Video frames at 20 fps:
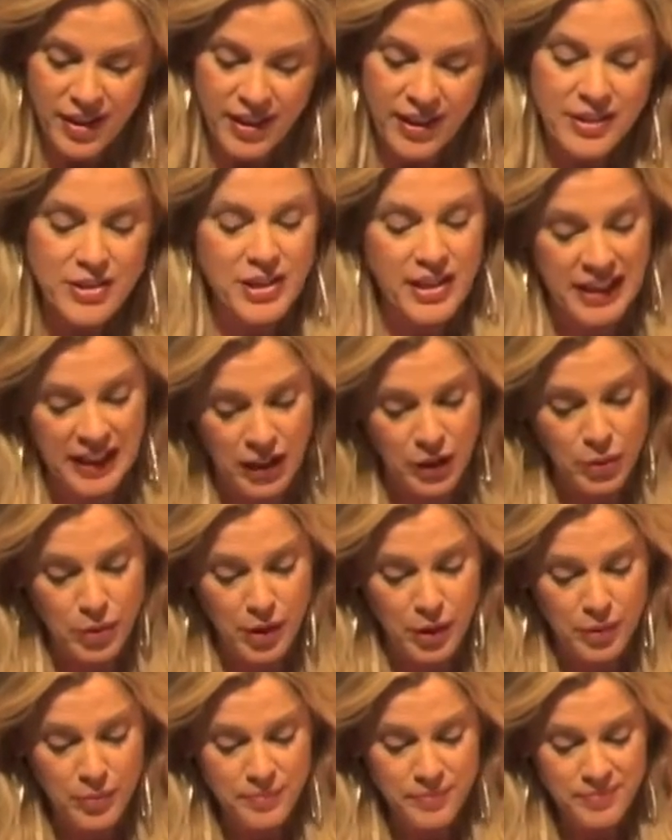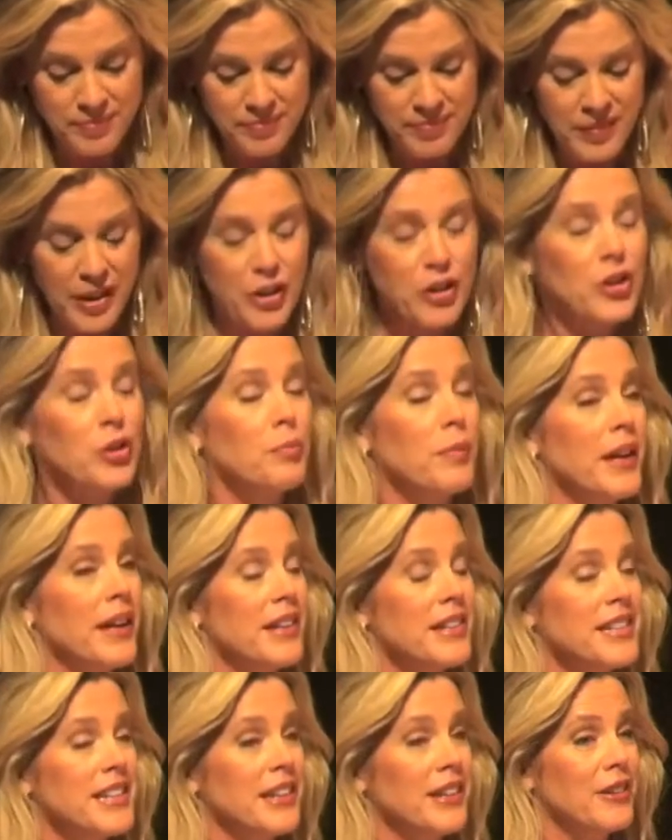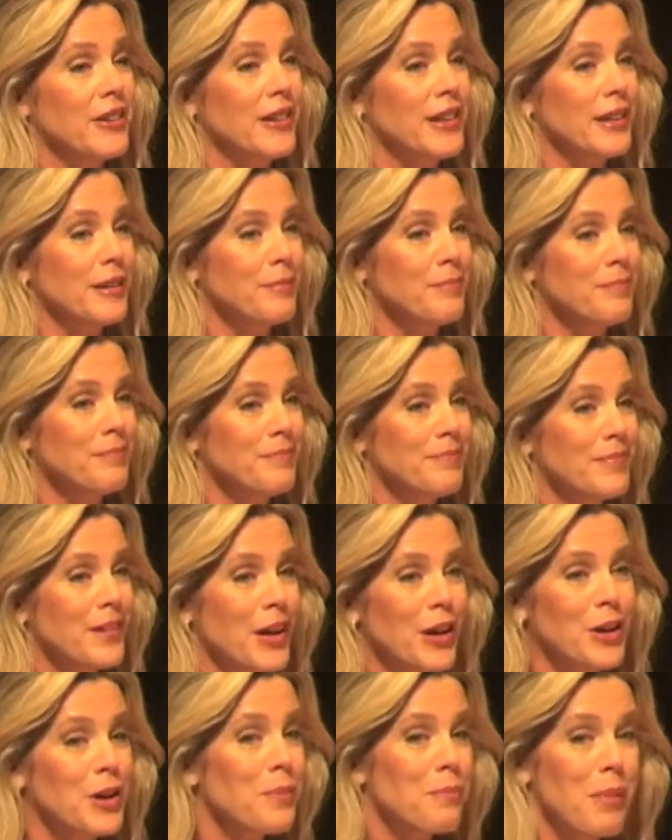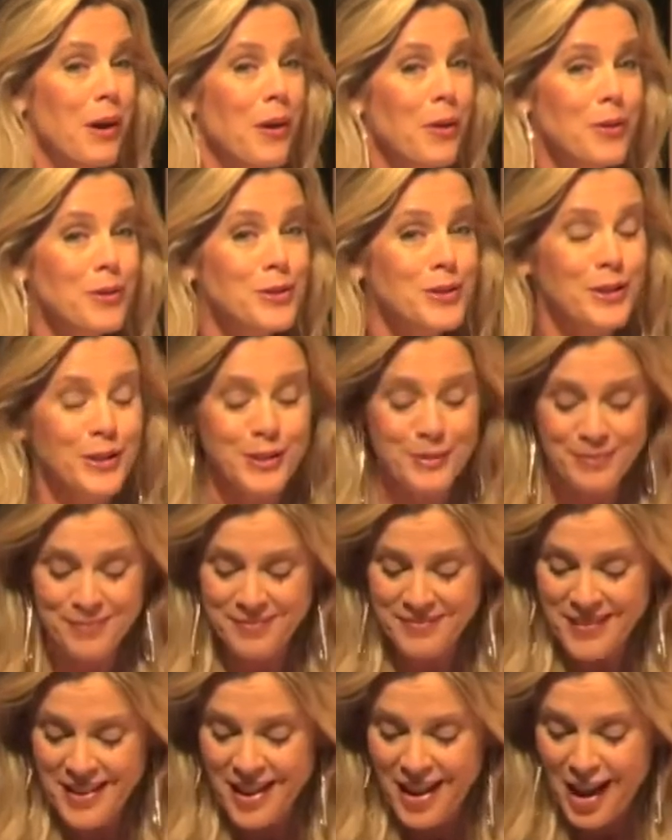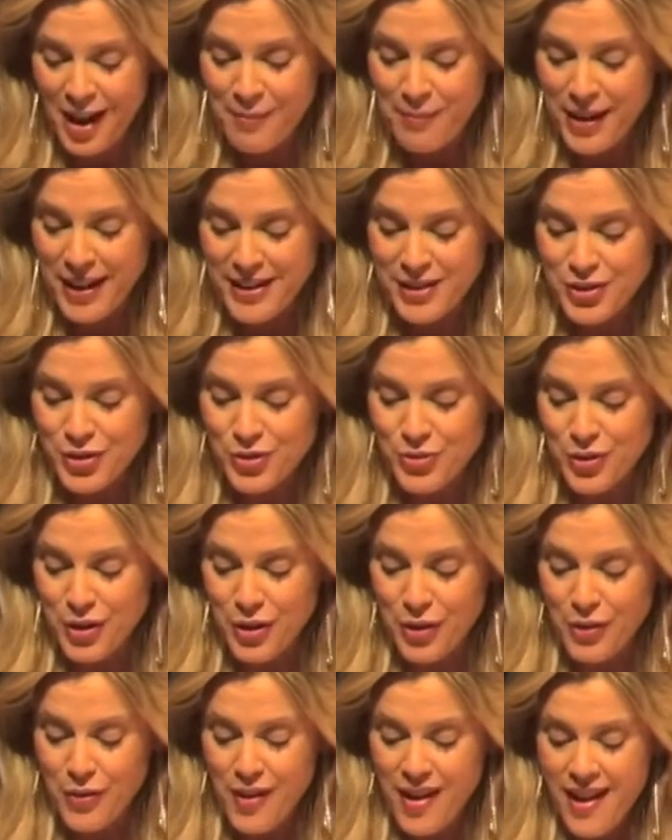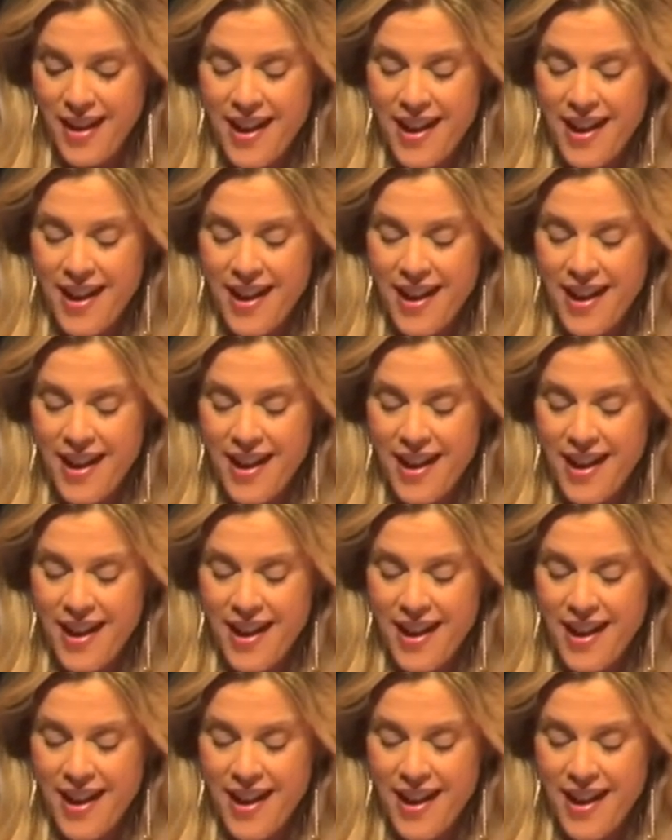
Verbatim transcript: He's a hero, a humanitarian, a composer, a maestro,